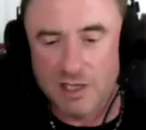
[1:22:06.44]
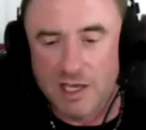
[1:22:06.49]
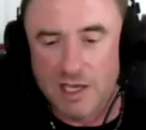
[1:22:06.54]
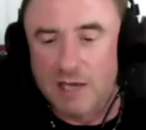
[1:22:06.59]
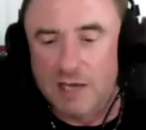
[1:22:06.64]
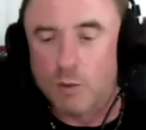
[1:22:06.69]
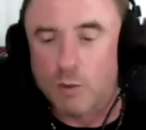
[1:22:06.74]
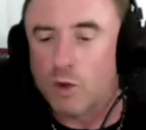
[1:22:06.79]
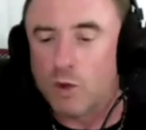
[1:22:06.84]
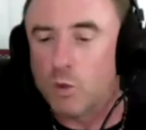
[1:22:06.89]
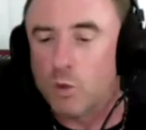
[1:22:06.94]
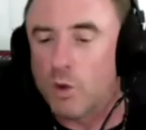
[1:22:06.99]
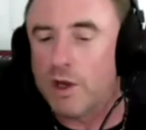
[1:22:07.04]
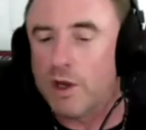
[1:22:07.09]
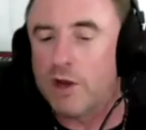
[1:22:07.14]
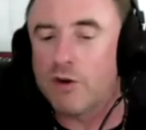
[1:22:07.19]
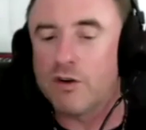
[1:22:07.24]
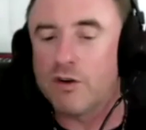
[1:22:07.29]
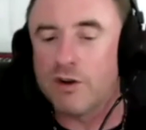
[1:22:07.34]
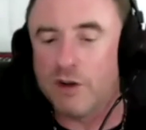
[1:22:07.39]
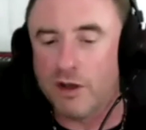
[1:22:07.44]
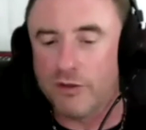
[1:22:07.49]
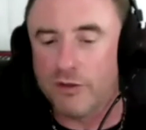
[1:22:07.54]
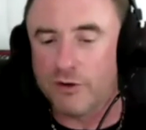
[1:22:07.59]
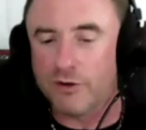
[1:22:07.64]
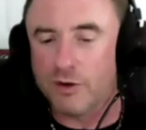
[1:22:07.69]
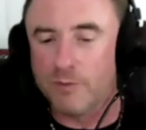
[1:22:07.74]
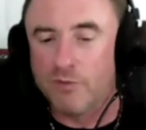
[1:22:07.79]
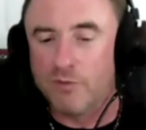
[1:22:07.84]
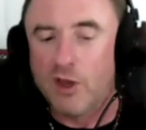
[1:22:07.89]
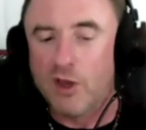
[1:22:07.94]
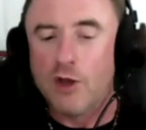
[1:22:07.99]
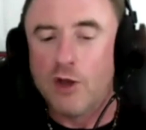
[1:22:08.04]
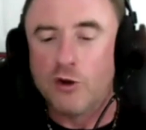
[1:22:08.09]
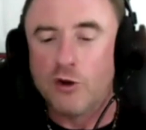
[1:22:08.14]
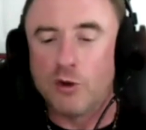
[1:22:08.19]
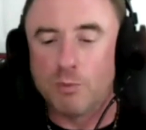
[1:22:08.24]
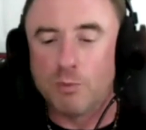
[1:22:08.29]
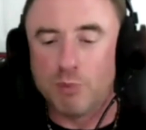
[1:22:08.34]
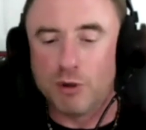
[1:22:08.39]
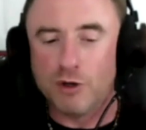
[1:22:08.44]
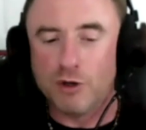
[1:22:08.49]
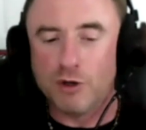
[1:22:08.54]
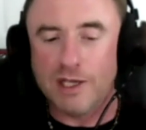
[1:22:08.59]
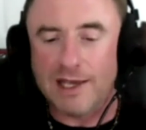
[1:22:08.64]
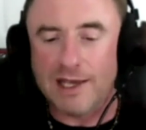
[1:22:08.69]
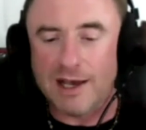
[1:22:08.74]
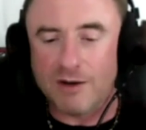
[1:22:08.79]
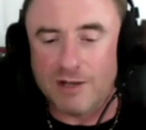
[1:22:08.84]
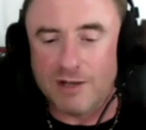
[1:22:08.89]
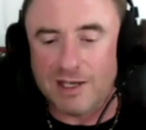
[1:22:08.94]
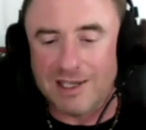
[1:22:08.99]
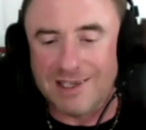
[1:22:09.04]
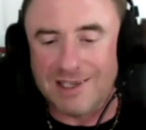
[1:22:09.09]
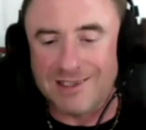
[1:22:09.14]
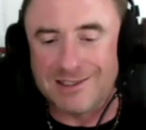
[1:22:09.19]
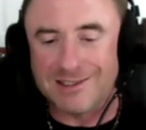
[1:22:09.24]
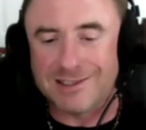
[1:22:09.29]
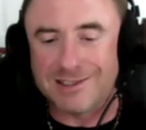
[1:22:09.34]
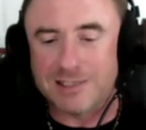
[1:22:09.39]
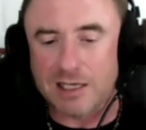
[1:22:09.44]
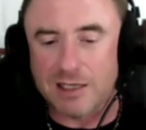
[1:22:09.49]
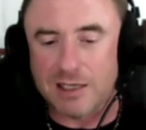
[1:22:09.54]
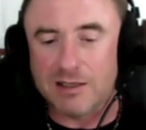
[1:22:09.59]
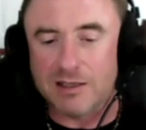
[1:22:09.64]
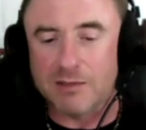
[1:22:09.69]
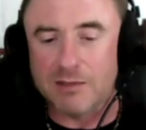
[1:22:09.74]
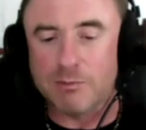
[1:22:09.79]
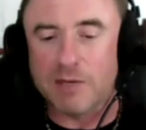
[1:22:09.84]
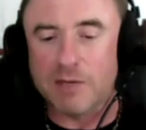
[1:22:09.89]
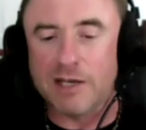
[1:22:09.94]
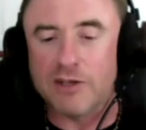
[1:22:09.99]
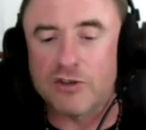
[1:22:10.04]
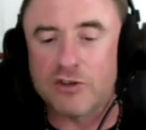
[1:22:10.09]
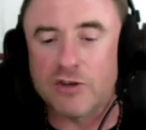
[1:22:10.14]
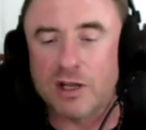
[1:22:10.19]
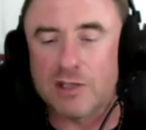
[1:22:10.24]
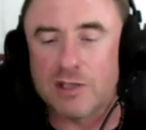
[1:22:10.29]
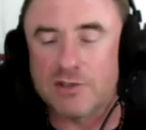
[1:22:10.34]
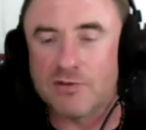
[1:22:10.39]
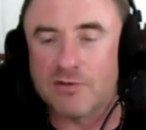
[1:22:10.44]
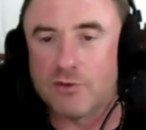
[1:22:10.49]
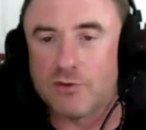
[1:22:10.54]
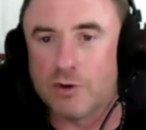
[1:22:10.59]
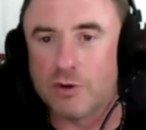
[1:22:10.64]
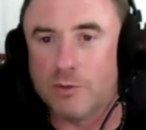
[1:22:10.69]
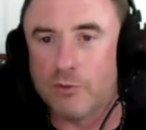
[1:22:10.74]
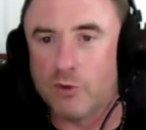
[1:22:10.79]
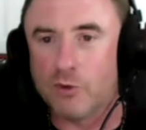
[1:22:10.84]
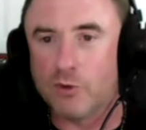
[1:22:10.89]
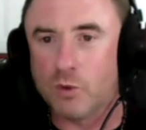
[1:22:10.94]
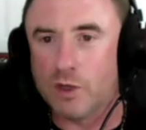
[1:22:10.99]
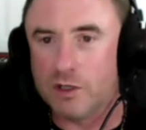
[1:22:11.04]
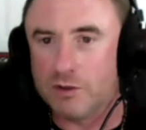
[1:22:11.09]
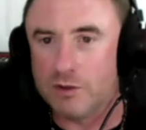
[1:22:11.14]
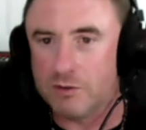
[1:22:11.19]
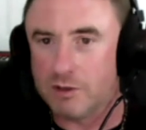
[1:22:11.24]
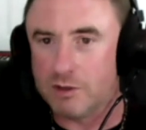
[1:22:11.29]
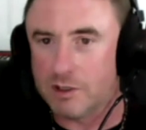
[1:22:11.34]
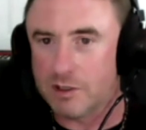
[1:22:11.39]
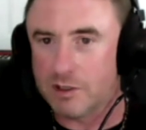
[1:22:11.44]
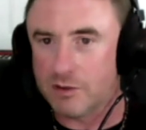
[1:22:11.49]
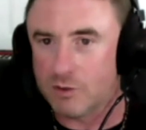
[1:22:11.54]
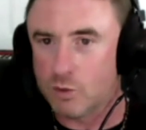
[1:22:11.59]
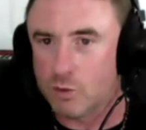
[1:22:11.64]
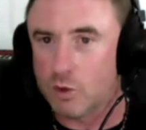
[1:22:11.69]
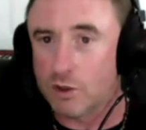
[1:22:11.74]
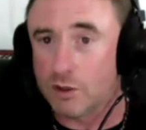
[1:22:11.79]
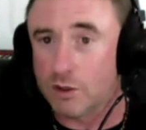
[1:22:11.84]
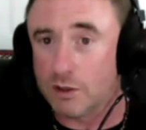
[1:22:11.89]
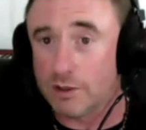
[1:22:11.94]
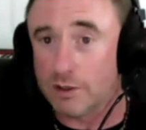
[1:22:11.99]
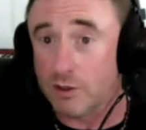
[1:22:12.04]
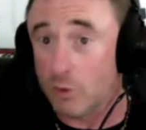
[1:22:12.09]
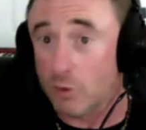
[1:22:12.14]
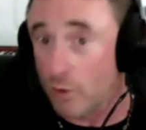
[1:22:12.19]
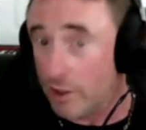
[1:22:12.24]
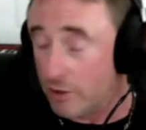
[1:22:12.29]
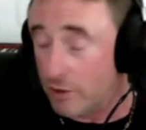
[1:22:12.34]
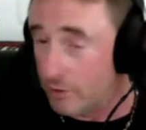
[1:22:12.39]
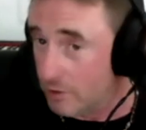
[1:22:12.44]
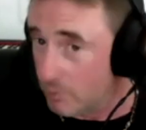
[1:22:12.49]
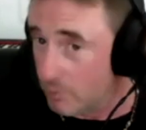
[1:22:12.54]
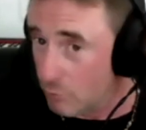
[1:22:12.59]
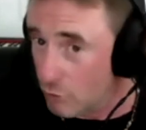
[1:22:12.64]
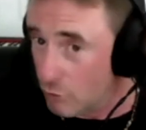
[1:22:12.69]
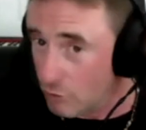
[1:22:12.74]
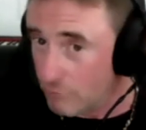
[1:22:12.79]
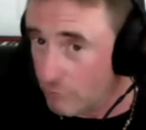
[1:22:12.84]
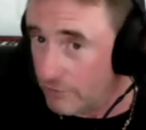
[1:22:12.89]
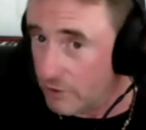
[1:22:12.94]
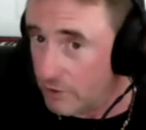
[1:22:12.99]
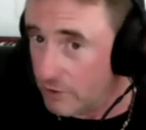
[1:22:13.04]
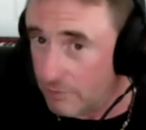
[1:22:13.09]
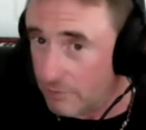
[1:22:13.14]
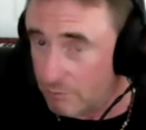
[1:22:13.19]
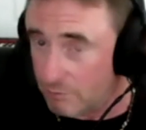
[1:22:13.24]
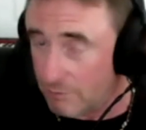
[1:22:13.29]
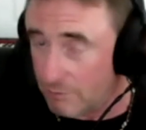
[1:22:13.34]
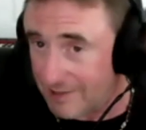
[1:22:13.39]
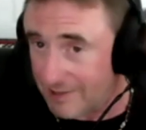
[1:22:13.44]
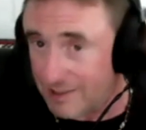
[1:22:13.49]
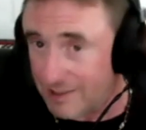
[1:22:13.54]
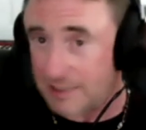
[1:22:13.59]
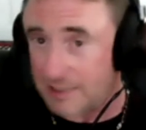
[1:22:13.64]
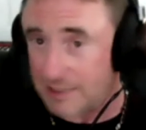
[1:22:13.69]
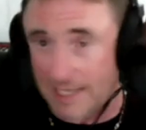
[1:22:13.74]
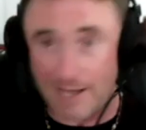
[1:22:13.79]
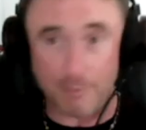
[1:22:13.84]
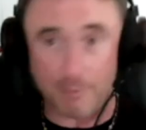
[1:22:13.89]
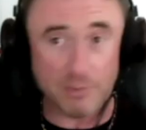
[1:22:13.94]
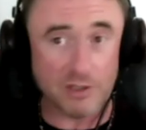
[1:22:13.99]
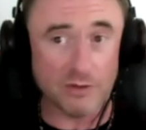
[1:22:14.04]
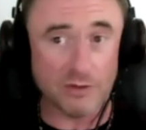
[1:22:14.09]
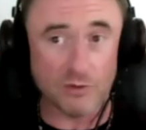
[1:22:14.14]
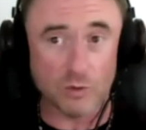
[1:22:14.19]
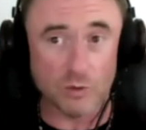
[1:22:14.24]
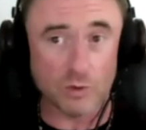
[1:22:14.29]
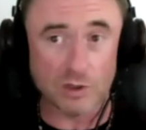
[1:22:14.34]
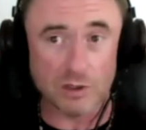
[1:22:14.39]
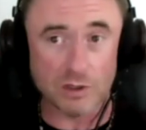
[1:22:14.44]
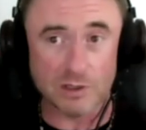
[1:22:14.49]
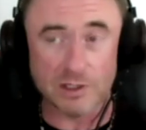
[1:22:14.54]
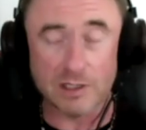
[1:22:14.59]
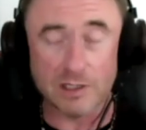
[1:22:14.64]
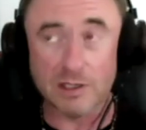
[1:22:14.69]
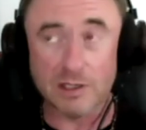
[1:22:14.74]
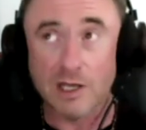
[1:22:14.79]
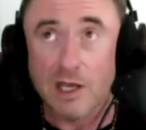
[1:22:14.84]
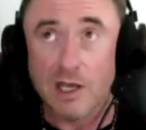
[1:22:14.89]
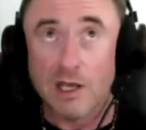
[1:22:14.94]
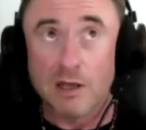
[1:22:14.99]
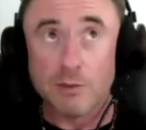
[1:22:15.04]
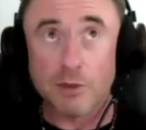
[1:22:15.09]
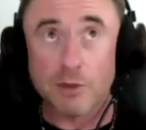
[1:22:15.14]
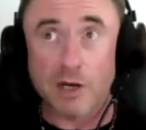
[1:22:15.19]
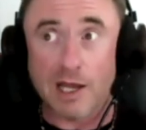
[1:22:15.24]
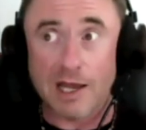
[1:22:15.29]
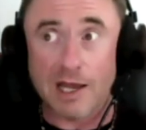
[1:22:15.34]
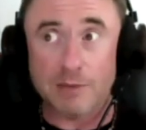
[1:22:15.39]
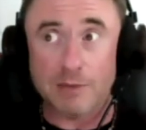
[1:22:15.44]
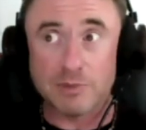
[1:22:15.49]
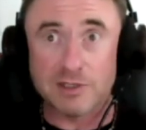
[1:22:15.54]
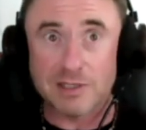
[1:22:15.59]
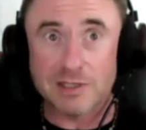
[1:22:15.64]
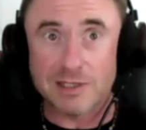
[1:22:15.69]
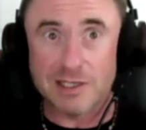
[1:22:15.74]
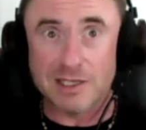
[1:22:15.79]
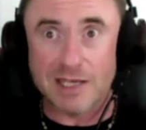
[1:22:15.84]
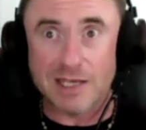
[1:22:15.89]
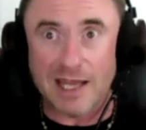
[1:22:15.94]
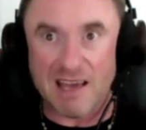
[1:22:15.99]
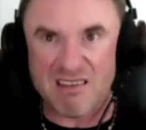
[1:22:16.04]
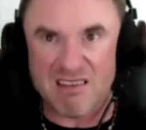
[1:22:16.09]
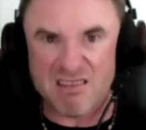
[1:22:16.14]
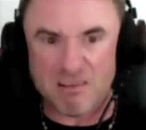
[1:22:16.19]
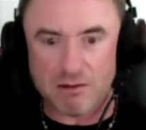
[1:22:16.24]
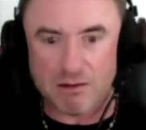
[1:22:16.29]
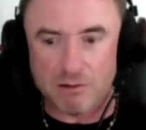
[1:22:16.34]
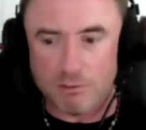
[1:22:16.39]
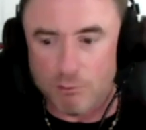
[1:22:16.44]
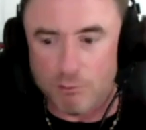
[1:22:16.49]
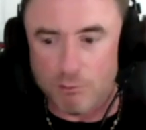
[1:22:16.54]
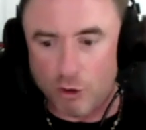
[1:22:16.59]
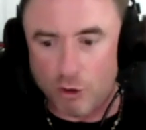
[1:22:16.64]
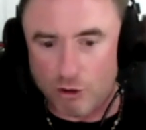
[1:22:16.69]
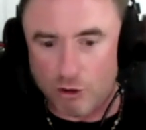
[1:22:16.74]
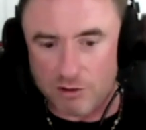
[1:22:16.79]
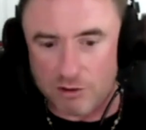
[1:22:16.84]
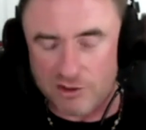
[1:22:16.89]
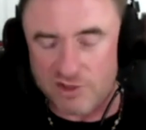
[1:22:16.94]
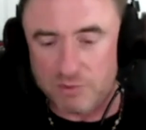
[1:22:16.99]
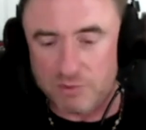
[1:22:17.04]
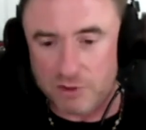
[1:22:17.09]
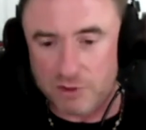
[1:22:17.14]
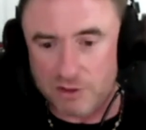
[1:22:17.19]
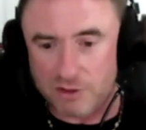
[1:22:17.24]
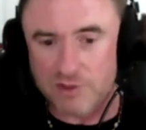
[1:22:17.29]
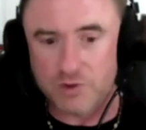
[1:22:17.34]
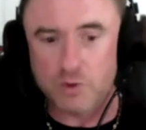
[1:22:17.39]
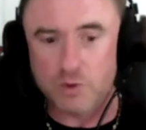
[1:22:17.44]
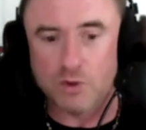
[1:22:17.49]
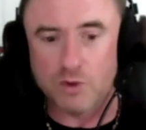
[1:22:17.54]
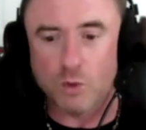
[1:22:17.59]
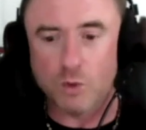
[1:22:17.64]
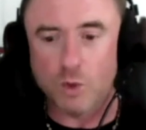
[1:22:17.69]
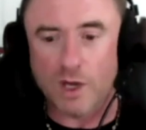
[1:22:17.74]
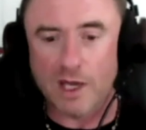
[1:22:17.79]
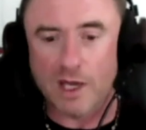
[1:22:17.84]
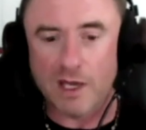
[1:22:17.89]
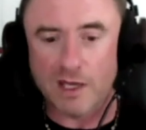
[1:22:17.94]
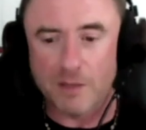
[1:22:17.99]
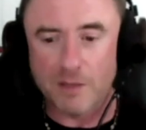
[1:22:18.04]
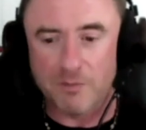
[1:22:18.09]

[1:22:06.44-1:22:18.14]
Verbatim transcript: one way or another, to putting out an insight that might transform the way you look at the world and the way you can move and make things happen in the world, and perhaps in an ethical, moral, spiritual way,